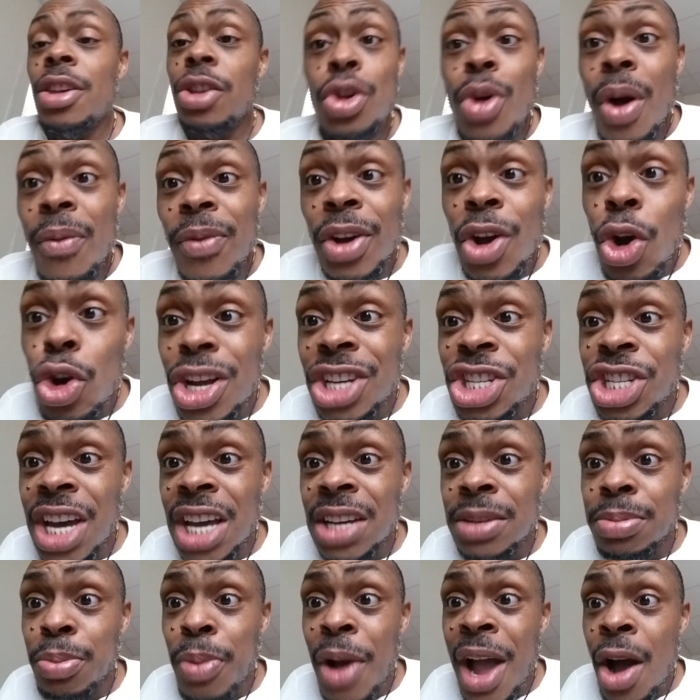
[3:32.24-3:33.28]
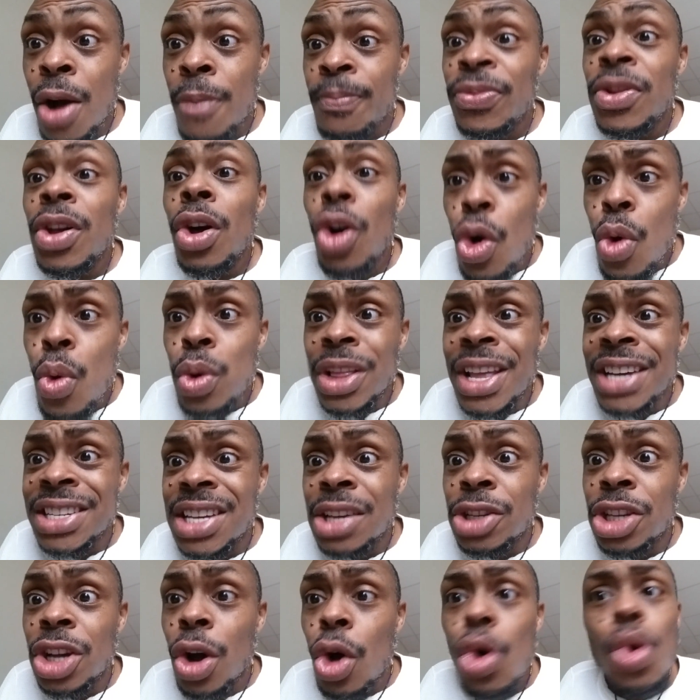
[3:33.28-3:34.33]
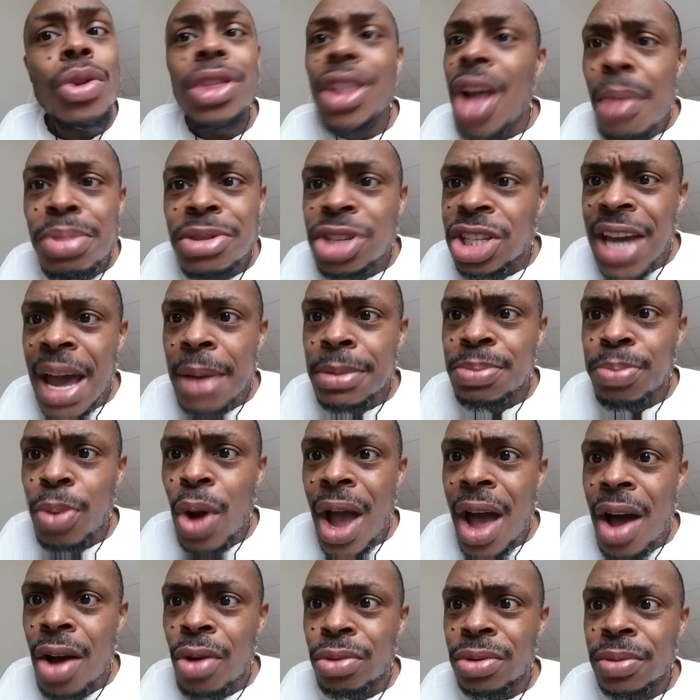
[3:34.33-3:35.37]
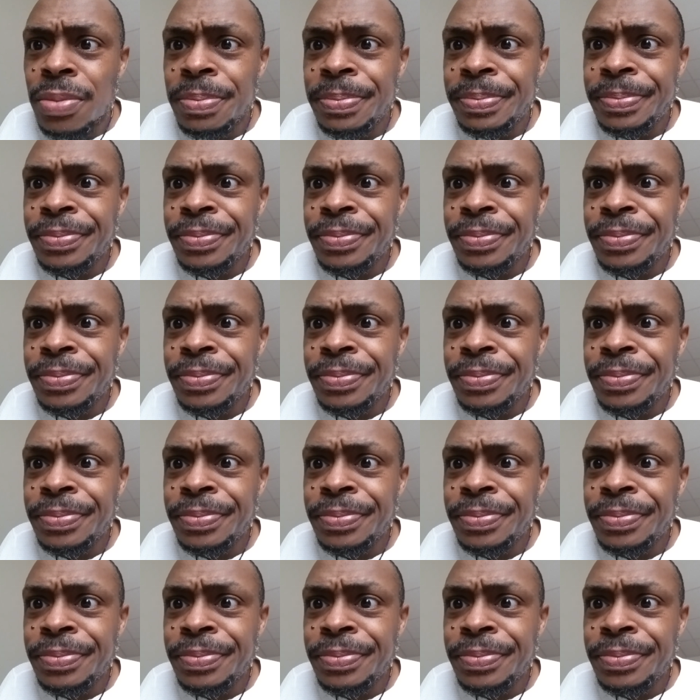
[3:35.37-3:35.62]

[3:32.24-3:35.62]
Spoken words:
You ever heard of James Brown? Who loves James Brown?